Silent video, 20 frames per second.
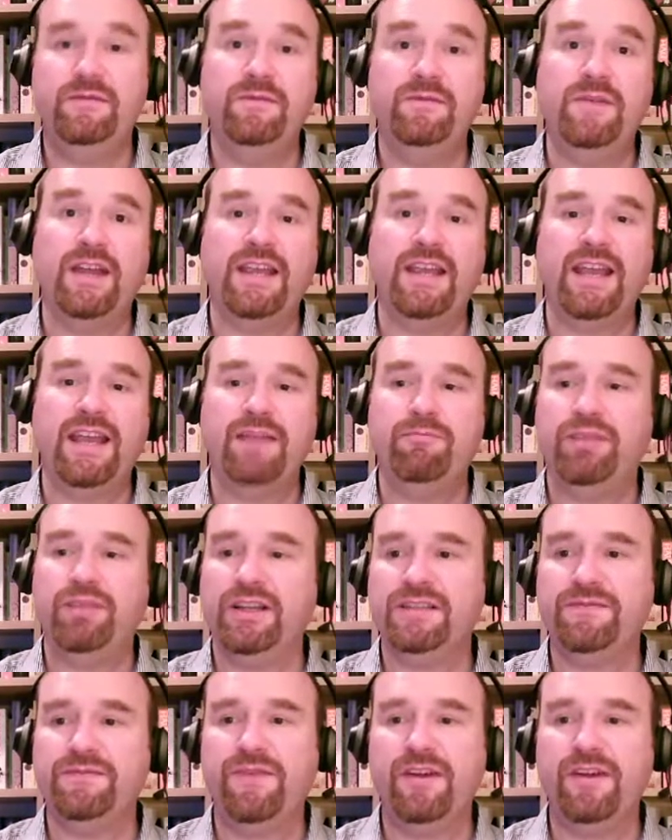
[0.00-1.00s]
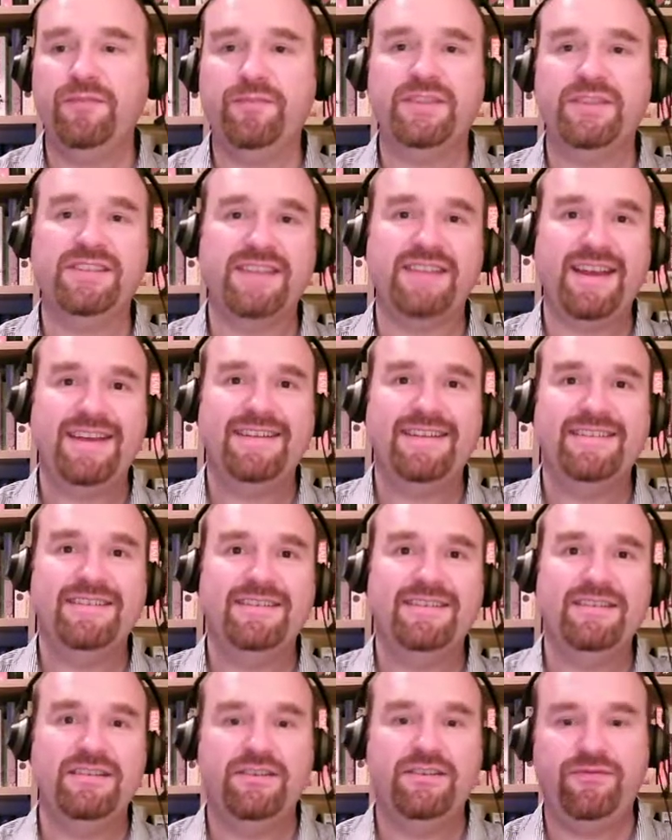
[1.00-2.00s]
Again, plus 5%
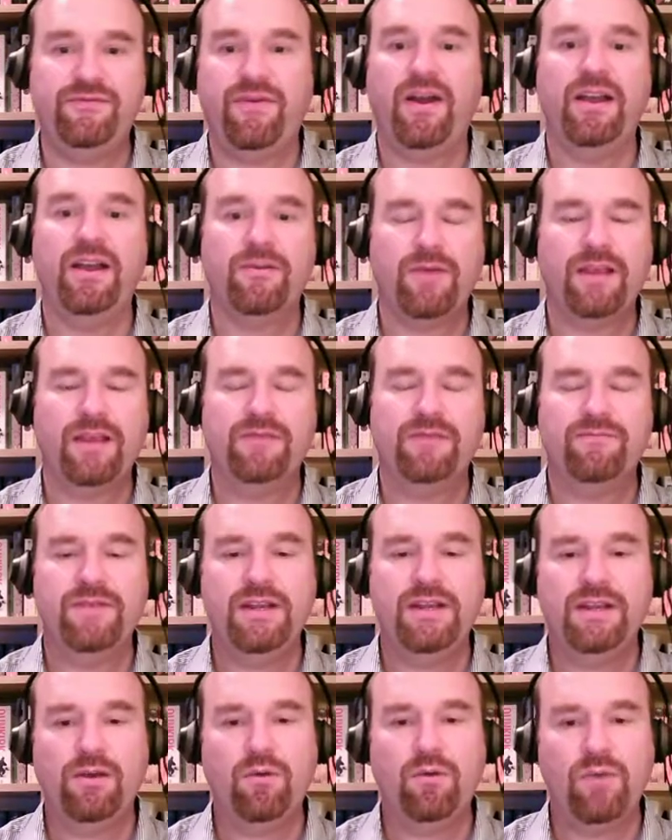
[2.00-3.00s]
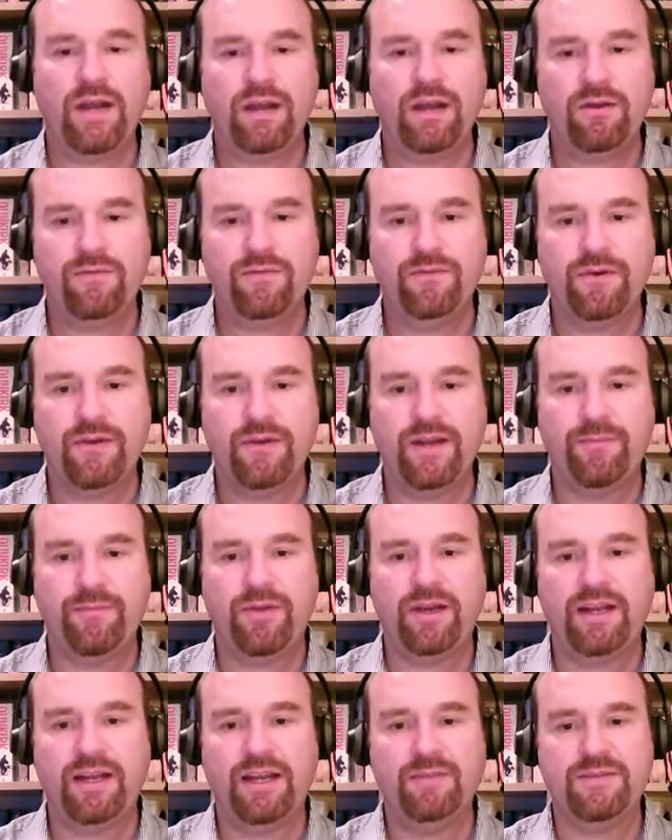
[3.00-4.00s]
fire rate. Really. Oh, hello. Foreign
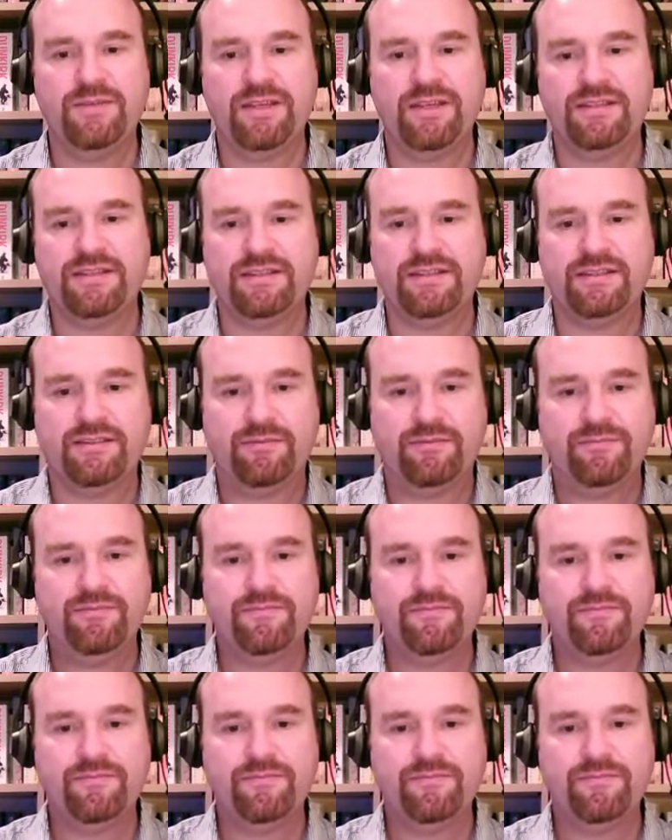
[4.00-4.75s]
Empire claims our system.